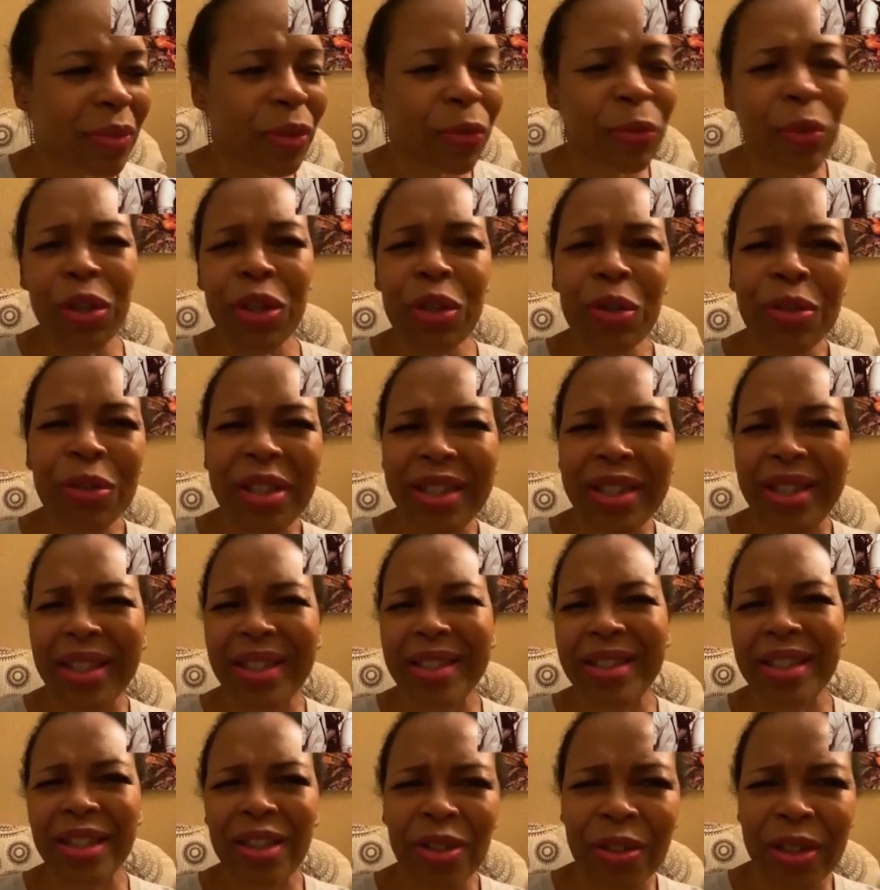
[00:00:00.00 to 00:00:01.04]
well, you did
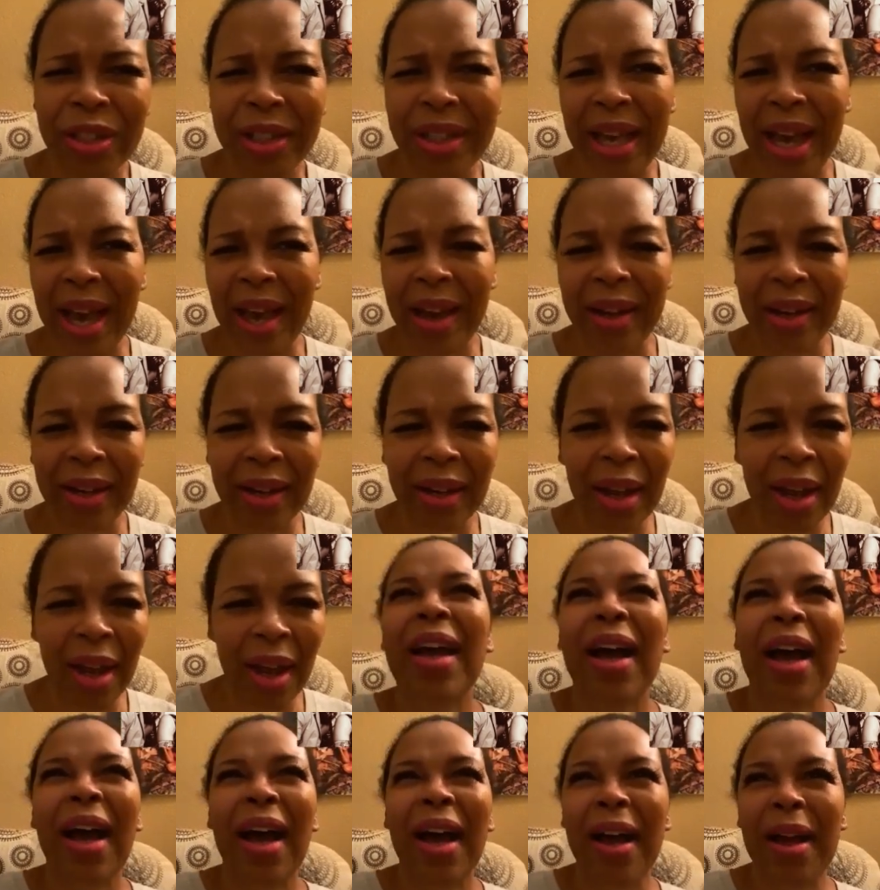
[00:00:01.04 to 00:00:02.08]
this and you did that. And
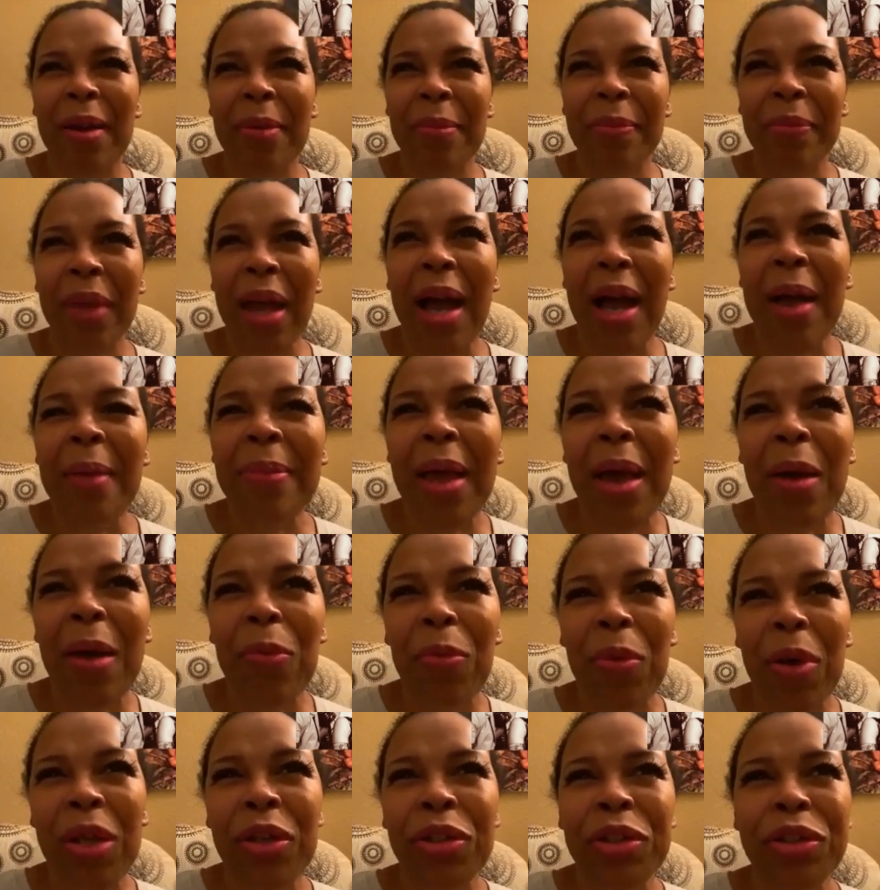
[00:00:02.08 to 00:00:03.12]
I'm not
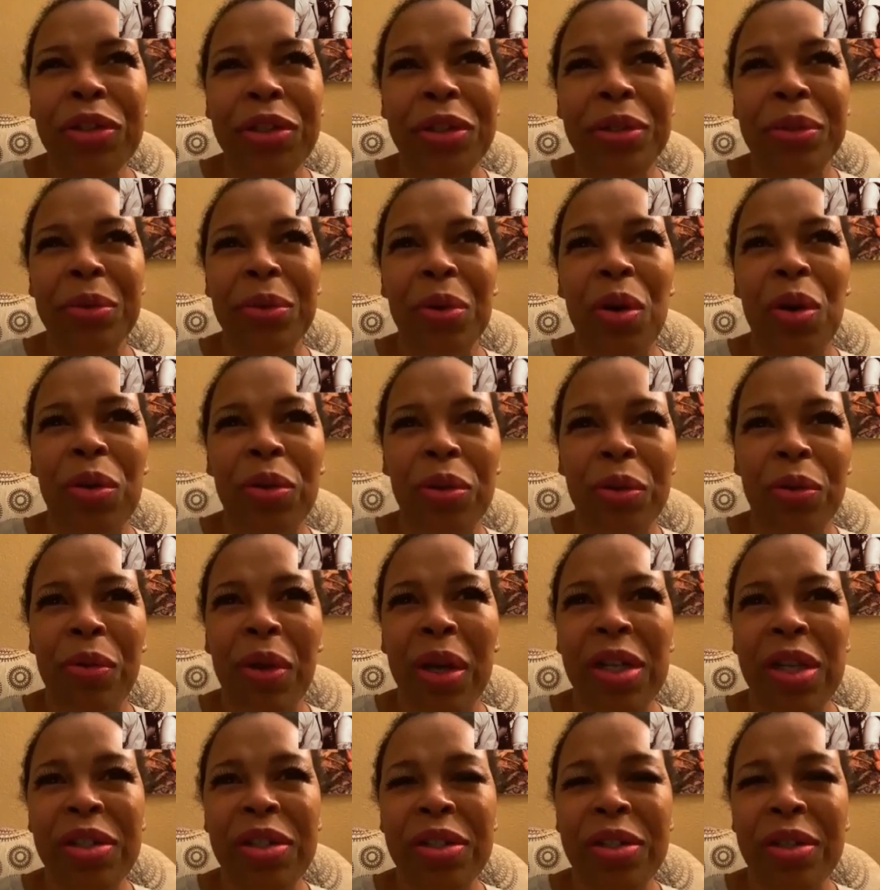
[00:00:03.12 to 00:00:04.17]
one to hold a
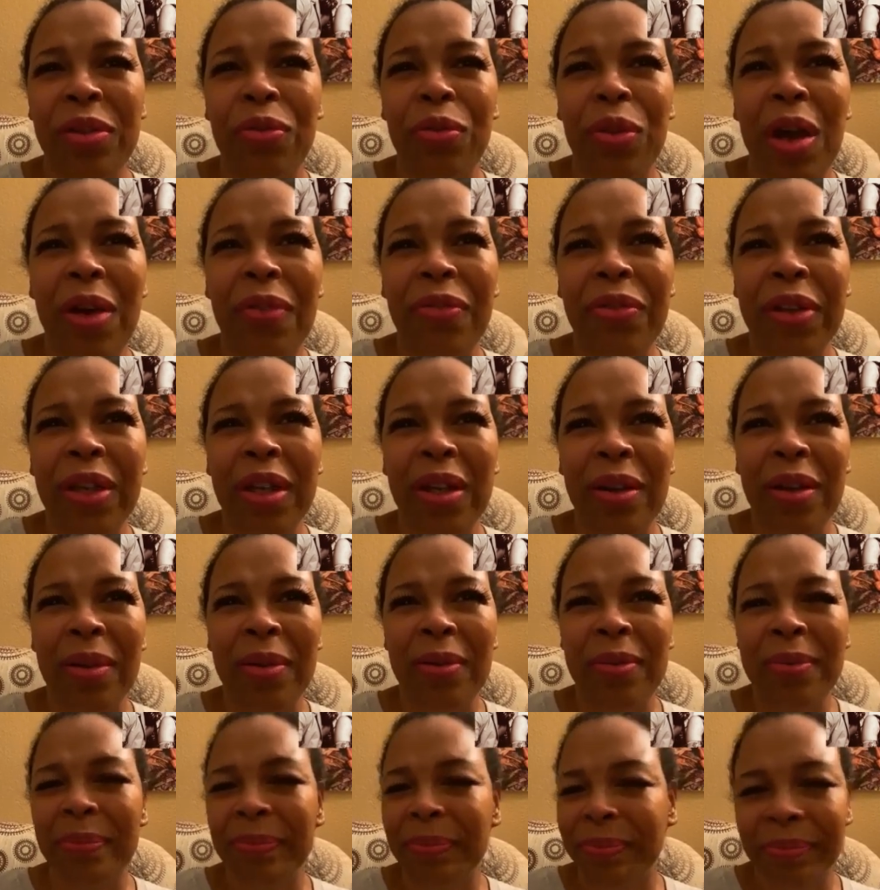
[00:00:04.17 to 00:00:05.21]
grudge. So if
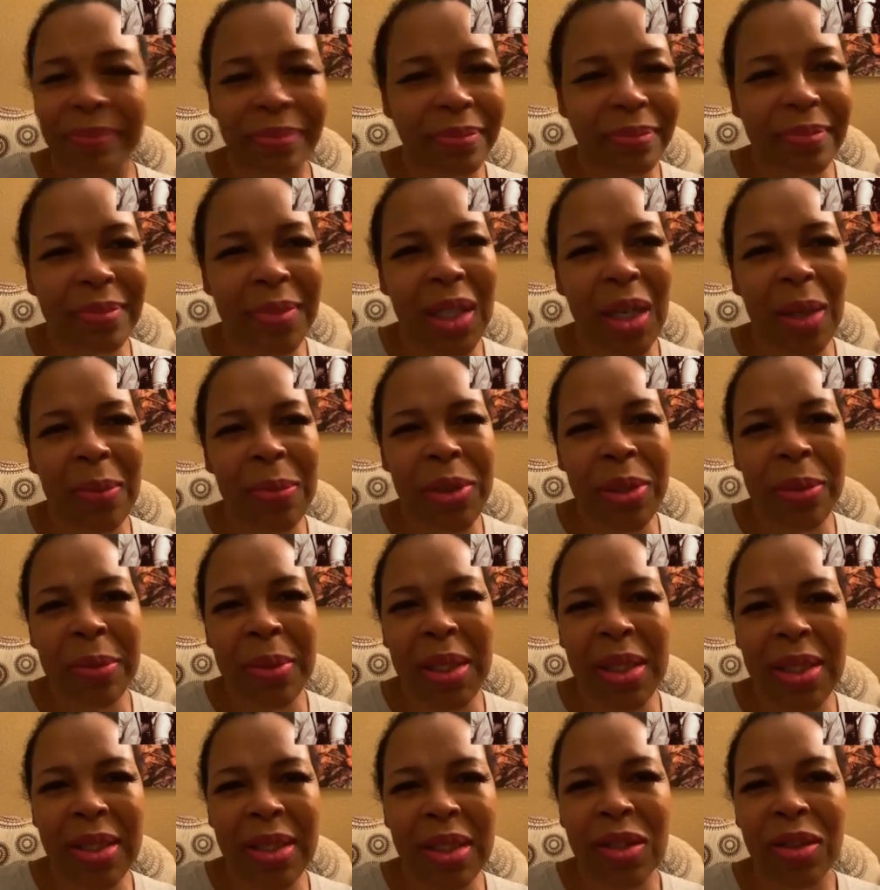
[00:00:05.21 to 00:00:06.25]
Raphael comes to me
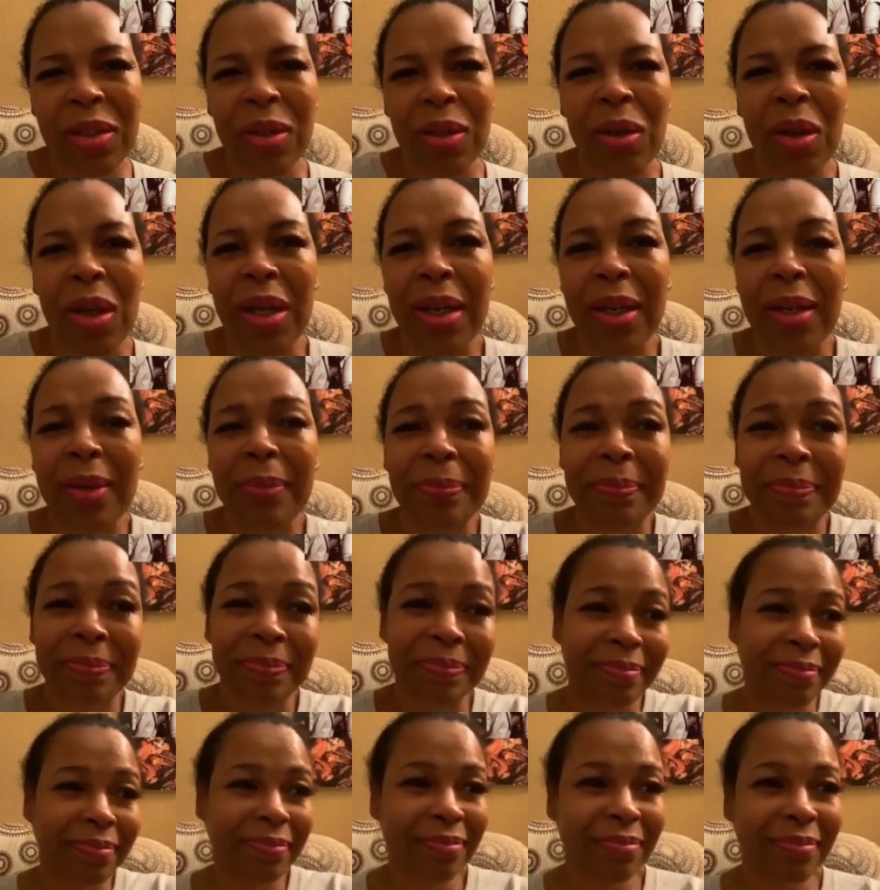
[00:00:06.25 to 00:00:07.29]
and says, Dawn,
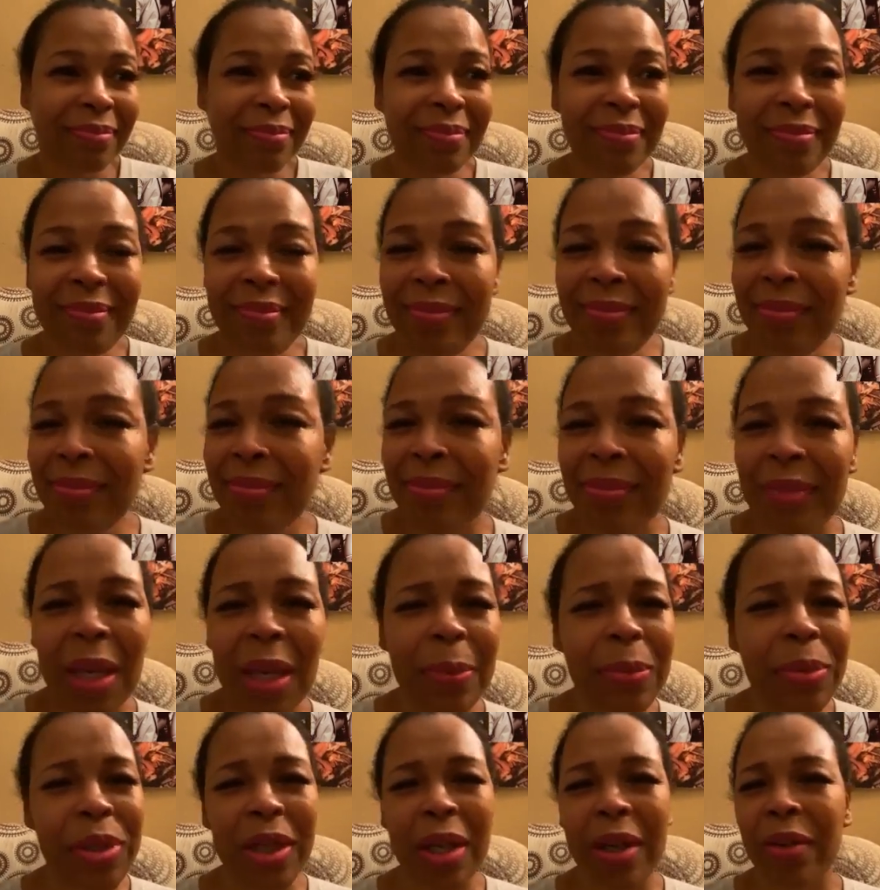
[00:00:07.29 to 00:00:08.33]
I'm
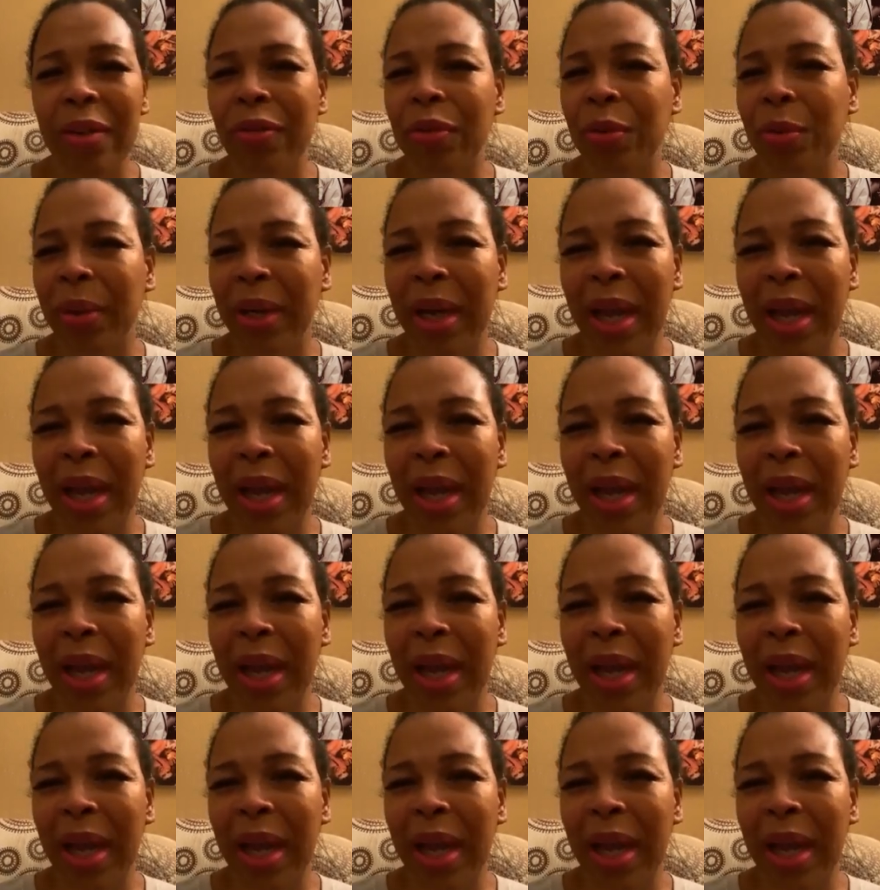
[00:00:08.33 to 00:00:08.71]
sorry for what